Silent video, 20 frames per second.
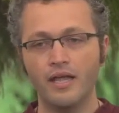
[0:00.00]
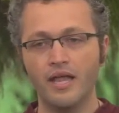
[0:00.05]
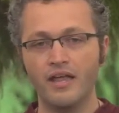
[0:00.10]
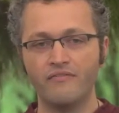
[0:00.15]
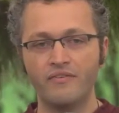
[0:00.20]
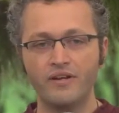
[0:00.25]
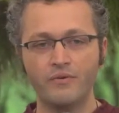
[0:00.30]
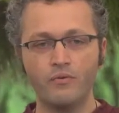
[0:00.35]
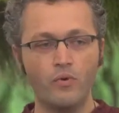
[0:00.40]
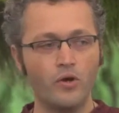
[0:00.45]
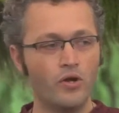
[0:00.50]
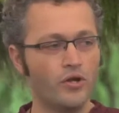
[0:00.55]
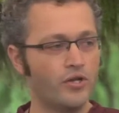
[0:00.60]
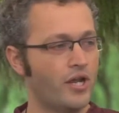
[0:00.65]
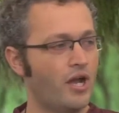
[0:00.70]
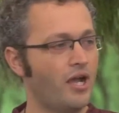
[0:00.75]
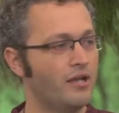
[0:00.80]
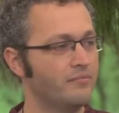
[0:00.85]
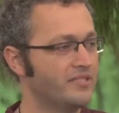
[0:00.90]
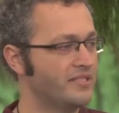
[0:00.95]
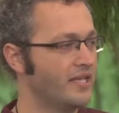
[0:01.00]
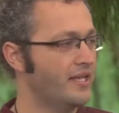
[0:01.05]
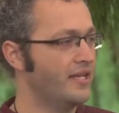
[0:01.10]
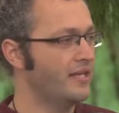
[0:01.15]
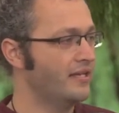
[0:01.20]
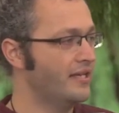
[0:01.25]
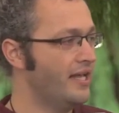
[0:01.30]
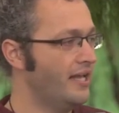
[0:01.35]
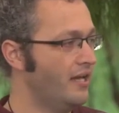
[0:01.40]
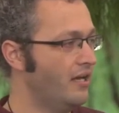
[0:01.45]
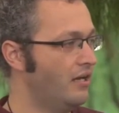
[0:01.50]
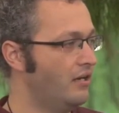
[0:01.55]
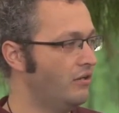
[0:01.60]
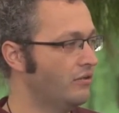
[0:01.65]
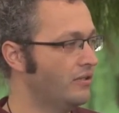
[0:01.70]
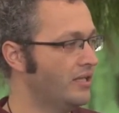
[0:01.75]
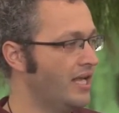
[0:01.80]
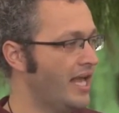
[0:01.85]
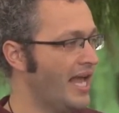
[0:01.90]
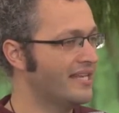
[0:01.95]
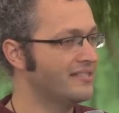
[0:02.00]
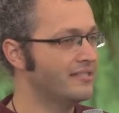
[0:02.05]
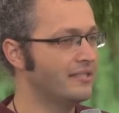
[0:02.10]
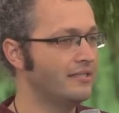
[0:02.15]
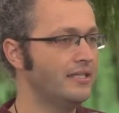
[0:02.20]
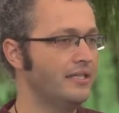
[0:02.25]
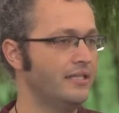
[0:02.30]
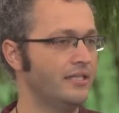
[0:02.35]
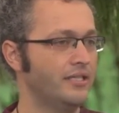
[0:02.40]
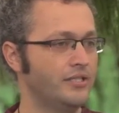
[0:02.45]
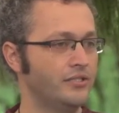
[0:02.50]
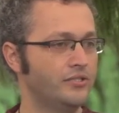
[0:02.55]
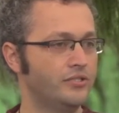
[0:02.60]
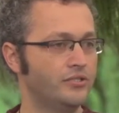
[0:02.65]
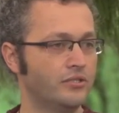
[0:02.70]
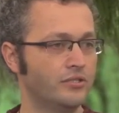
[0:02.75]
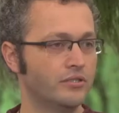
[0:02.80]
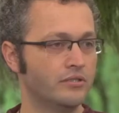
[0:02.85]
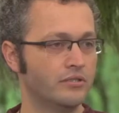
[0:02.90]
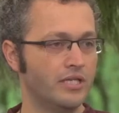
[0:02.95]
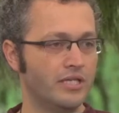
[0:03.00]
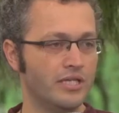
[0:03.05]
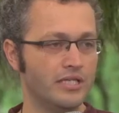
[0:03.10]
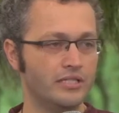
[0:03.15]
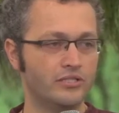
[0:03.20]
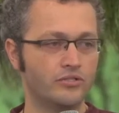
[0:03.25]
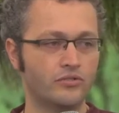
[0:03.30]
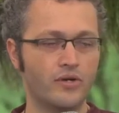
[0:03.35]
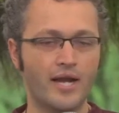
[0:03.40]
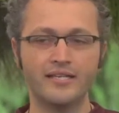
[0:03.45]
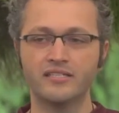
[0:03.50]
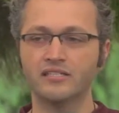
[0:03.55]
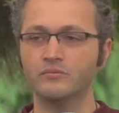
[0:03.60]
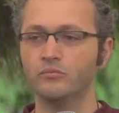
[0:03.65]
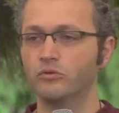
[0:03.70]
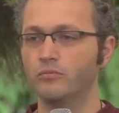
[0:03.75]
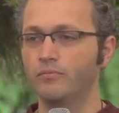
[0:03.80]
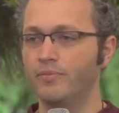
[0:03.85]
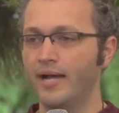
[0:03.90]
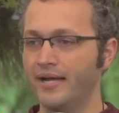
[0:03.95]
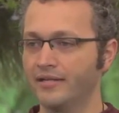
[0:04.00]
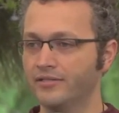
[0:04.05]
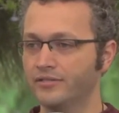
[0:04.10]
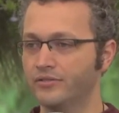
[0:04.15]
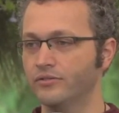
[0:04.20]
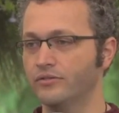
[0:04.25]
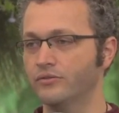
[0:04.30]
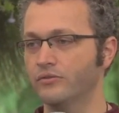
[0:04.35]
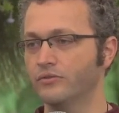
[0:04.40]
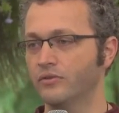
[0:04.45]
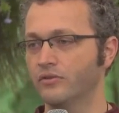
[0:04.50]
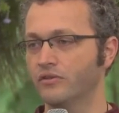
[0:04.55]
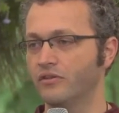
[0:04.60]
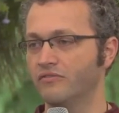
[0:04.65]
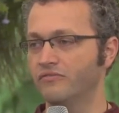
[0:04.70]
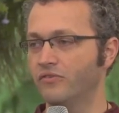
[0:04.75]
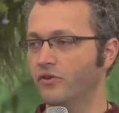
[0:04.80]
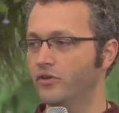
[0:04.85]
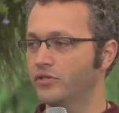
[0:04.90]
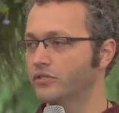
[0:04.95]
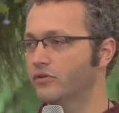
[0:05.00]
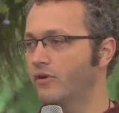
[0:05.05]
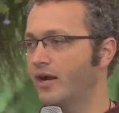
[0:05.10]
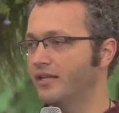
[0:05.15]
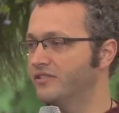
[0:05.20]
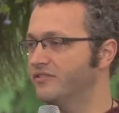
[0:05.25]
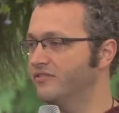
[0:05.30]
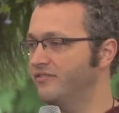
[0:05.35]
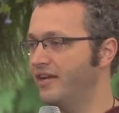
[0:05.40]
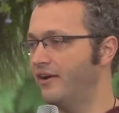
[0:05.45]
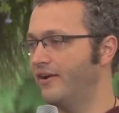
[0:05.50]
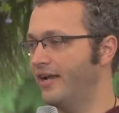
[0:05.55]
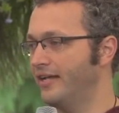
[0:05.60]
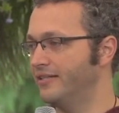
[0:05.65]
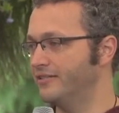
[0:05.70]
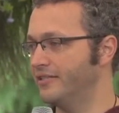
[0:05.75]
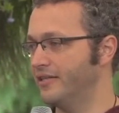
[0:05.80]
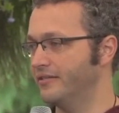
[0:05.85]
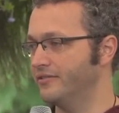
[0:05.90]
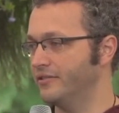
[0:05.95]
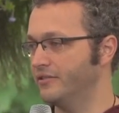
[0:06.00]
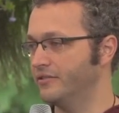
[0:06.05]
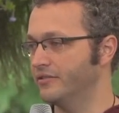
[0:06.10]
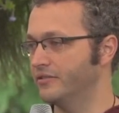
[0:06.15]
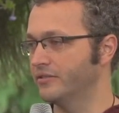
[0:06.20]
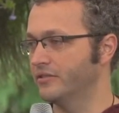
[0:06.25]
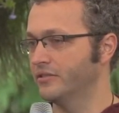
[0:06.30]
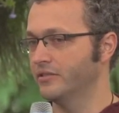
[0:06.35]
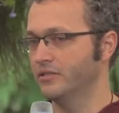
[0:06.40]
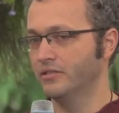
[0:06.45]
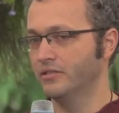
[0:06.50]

Every word I'm saying now has a lineage that is traceable back to the first grunts of our ancestors.